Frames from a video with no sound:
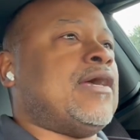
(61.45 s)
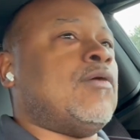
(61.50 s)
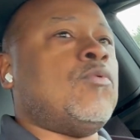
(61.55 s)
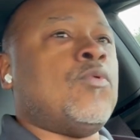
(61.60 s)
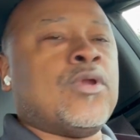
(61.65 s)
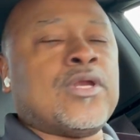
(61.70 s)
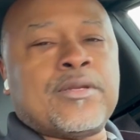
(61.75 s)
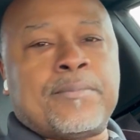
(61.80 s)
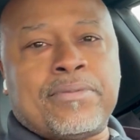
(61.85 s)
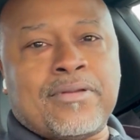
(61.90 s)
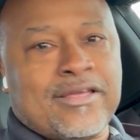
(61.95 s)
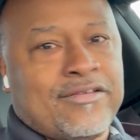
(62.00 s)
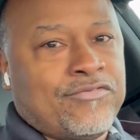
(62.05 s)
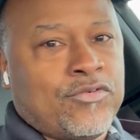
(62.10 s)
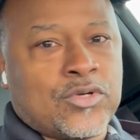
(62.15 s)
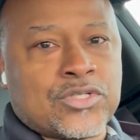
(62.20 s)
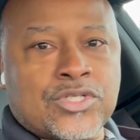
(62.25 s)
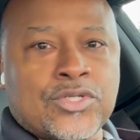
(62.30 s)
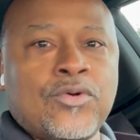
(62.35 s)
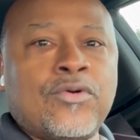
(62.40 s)
I wanted to play
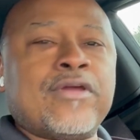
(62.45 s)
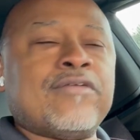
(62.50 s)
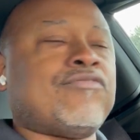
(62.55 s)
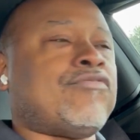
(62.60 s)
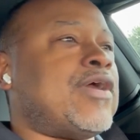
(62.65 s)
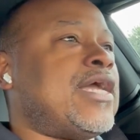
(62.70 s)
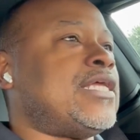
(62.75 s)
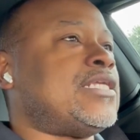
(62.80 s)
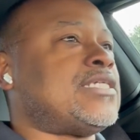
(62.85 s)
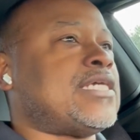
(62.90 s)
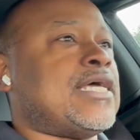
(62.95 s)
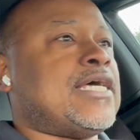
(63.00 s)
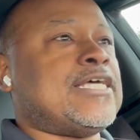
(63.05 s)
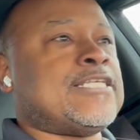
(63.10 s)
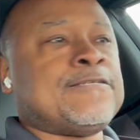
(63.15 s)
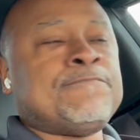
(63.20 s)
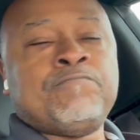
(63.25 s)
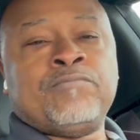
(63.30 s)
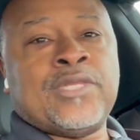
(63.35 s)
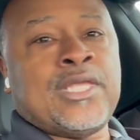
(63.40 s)
for a storied
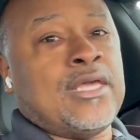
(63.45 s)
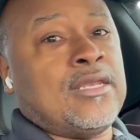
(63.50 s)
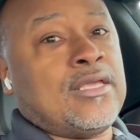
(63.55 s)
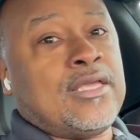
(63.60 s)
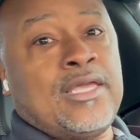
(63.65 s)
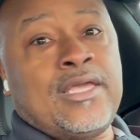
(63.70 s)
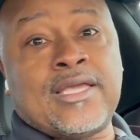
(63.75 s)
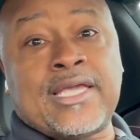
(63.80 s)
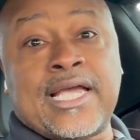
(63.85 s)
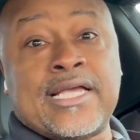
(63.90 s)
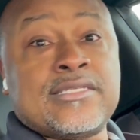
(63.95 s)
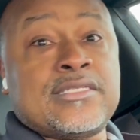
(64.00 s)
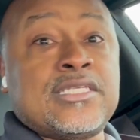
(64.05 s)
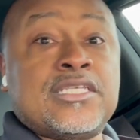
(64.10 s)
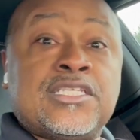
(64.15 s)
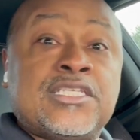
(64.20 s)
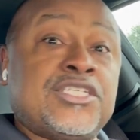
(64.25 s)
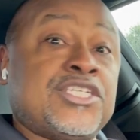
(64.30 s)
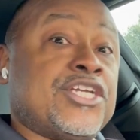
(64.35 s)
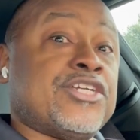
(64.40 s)
franchise. And again, guys,
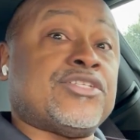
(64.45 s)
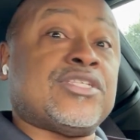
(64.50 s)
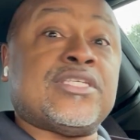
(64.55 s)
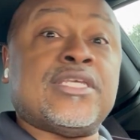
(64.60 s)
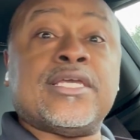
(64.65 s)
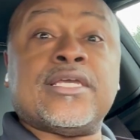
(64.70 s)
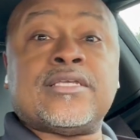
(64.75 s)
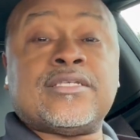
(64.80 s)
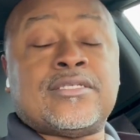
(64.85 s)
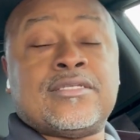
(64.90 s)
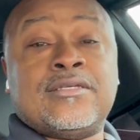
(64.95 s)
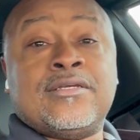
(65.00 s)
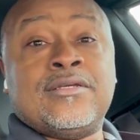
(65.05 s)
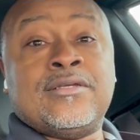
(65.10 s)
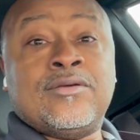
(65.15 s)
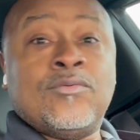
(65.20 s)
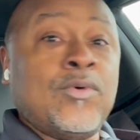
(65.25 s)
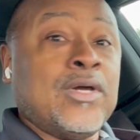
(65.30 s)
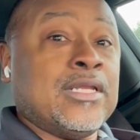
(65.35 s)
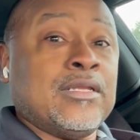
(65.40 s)
this is year six
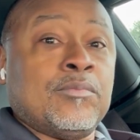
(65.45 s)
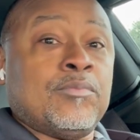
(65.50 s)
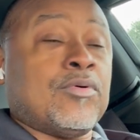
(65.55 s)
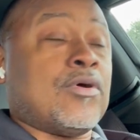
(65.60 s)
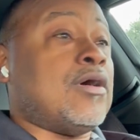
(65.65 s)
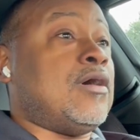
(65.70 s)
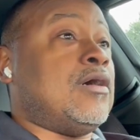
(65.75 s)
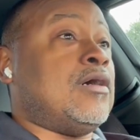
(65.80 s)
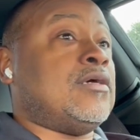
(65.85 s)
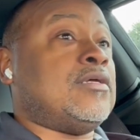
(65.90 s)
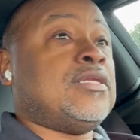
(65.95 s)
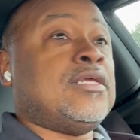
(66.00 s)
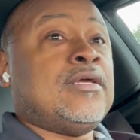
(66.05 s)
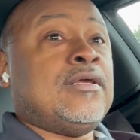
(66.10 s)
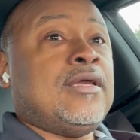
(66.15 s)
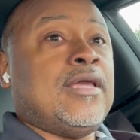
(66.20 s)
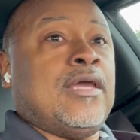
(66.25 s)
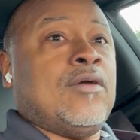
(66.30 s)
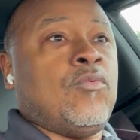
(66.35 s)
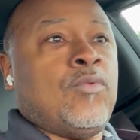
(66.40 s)
with LeBron.
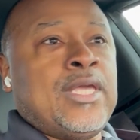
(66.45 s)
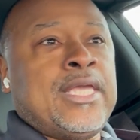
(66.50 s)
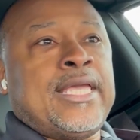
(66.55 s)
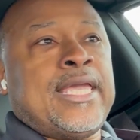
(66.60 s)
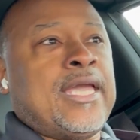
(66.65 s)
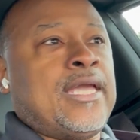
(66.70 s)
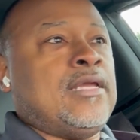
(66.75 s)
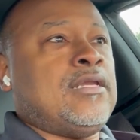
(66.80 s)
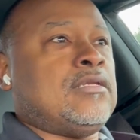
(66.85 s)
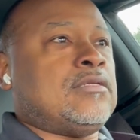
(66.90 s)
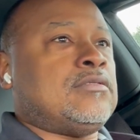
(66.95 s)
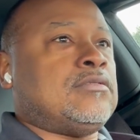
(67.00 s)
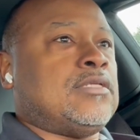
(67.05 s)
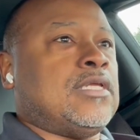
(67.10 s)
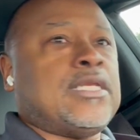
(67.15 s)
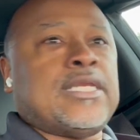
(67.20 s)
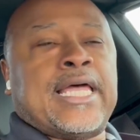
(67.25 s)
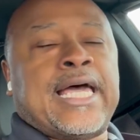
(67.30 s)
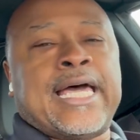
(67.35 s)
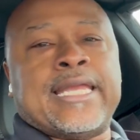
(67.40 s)
And we can't
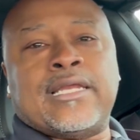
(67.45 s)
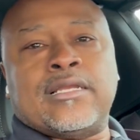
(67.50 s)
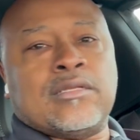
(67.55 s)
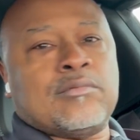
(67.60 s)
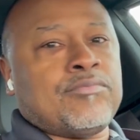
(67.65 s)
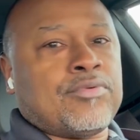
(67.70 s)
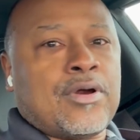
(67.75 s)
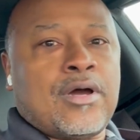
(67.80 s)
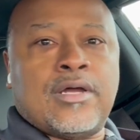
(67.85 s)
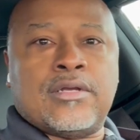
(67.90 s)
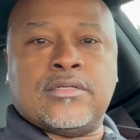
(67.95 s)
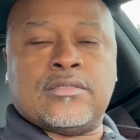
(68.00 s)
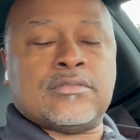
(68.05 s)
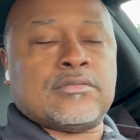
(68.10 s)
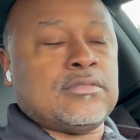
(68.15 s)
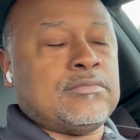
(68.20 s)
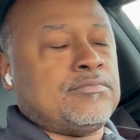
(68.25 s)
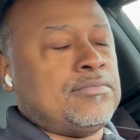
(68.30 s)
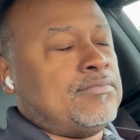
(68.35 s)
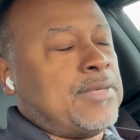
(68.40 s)
deny that LeBron
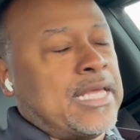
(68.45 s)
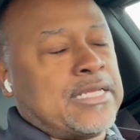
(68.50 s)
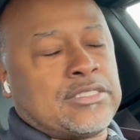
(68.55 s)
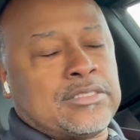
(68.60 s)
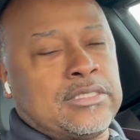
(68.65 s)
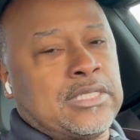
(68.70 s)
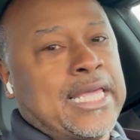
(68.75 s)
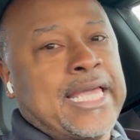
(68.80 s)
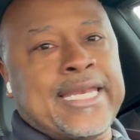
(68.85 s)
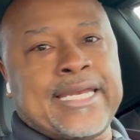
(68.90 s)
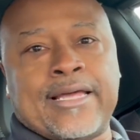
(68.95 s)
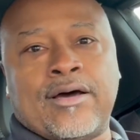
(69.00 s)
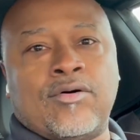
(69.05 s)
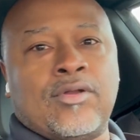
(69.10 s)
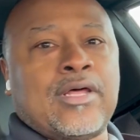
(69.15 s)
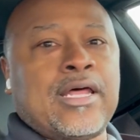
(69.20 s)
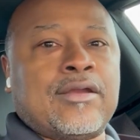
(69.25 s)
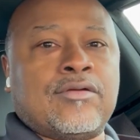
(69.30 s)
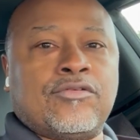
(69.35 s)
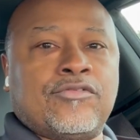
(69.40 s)
has laid it
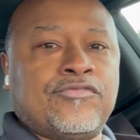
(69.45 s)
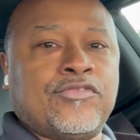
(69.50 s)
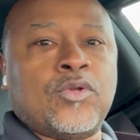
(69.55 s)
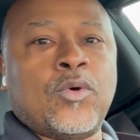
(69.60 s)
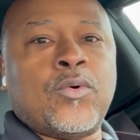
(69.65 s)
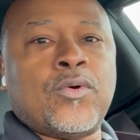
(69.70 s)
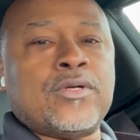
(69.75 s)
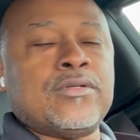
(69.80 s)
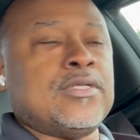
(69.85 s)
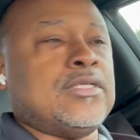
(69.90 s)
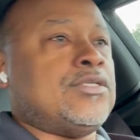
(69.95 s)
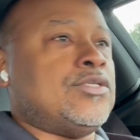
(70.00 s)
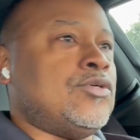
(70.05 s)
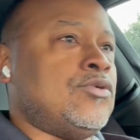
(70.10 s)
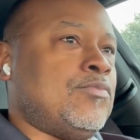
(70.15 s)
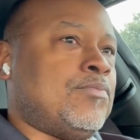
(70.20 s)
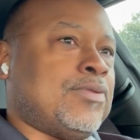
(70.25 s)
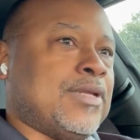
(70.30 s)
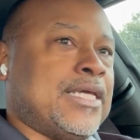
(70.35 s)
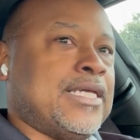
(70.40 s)
all out on the floor. The
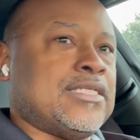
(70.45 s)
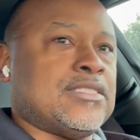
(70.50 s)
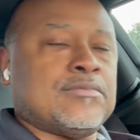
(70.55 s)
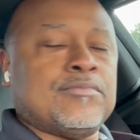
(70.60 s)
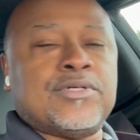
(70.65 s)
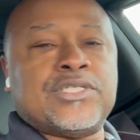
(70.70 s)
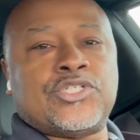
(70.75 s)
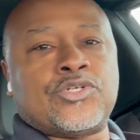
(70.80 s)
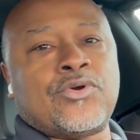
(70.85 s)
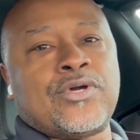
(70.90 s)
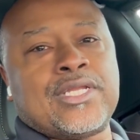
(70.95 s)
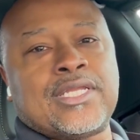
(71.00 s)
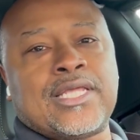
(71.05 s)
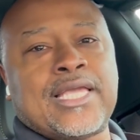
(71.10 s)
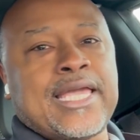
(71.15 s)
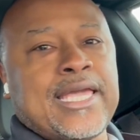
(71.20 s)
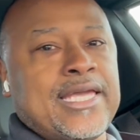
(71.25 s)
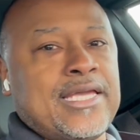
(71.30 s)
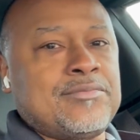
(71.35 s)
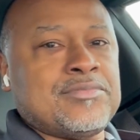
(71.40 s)
dude plays the majority of the
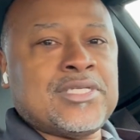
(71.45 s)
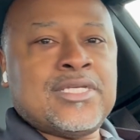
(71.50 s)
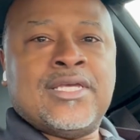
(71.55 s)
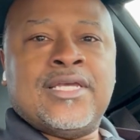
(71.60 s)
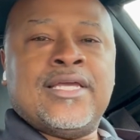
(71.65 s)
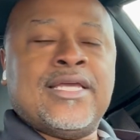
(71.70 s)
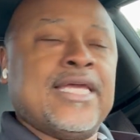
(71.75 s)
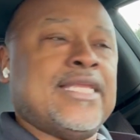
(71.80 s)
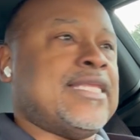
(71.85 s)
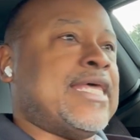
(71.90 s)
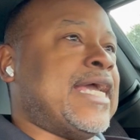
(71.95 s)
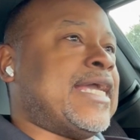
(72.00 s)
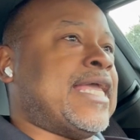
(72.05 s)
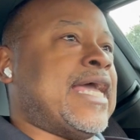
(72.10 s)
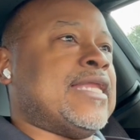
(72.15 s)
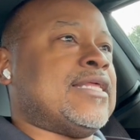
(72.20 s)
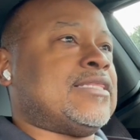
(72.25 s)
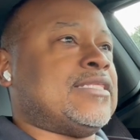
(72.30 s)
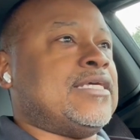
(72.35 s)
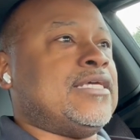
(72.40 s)
games and that
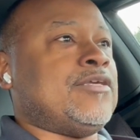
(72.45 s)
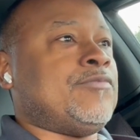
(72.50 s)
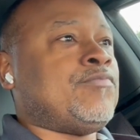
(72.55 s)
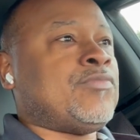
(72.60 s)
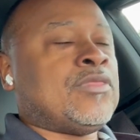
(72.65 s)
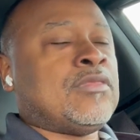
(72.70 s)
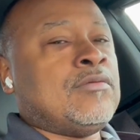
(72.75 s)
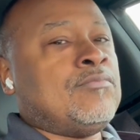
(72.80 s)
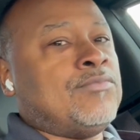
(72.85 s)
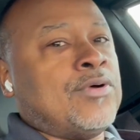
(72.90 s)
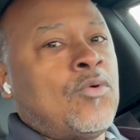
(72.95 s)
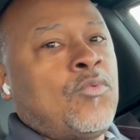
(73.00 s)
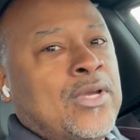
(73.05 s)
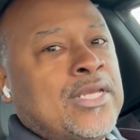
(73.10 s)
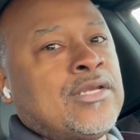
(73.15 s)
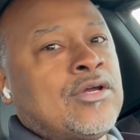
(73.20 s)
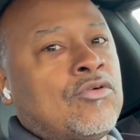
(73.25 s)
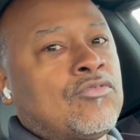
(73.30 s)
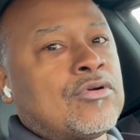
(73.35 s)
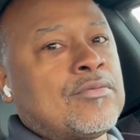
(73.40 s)
kind of thing. But we
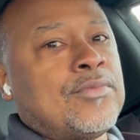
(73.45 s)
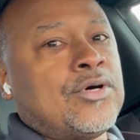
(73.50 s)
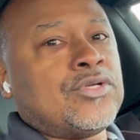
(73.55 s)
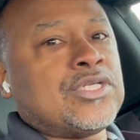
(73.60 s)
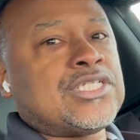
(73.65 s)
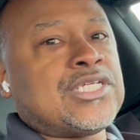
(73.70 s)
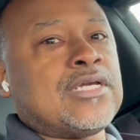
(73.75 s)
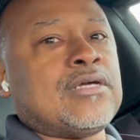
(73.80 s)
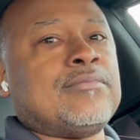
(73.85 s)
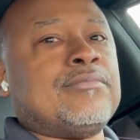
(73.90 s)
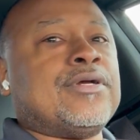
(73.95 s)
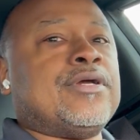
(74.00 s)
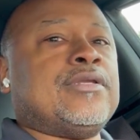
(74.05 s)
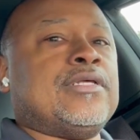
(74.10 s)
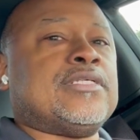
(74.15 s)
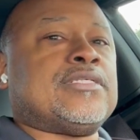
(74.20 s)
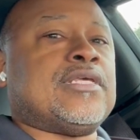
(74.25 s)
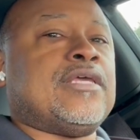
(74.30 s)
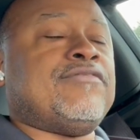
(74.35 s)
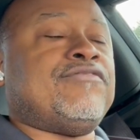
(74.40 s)
know Ramona Shelburne
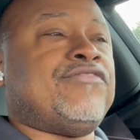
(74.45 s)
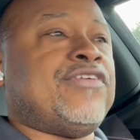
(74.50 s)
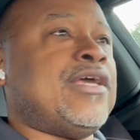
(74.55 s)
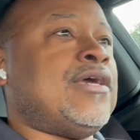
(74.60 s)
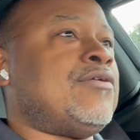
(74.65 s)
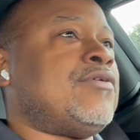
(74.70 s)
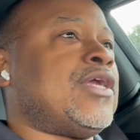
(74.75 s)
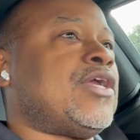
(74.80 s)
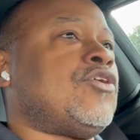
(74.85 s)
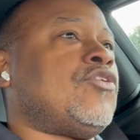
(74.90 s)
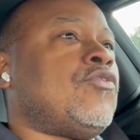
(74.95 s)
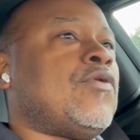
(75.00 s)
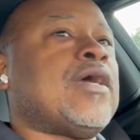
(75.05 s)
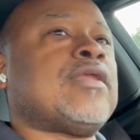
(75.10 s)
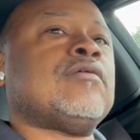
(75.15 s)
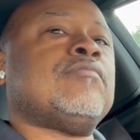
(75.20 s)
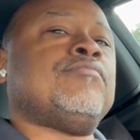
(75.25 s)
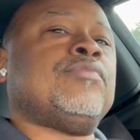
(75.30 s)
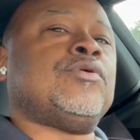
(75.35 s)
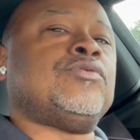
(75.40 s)
is a very
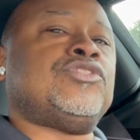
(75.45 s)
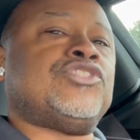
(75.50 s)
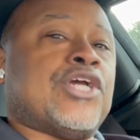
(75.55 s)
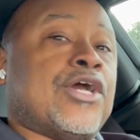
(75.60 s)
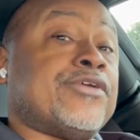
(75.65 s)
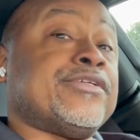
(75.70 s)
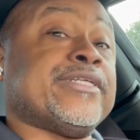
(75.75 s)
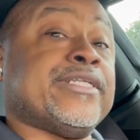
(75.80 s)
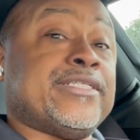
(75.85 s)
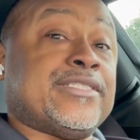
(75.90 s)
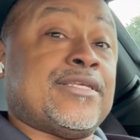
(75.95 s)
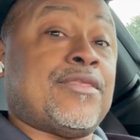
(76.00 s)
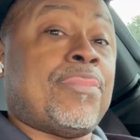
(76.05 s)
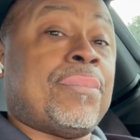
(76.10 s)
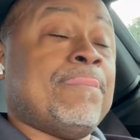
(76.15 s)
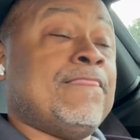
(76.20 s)
credible journalist.